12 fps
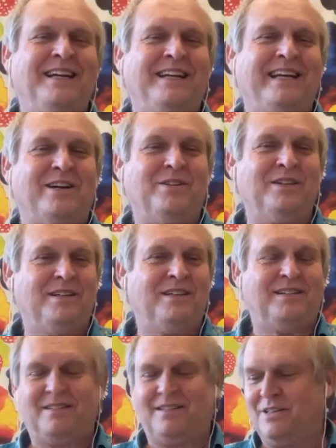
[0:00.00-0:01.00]
Now,
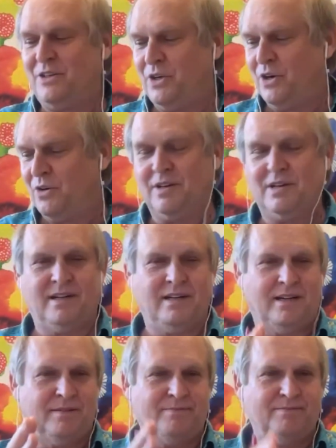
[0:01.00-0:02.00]

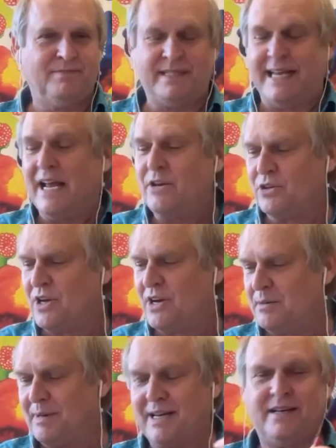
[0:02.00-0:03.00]
Daniel
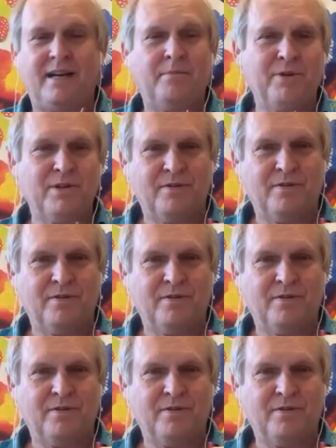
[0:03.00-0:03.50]
talked about a number of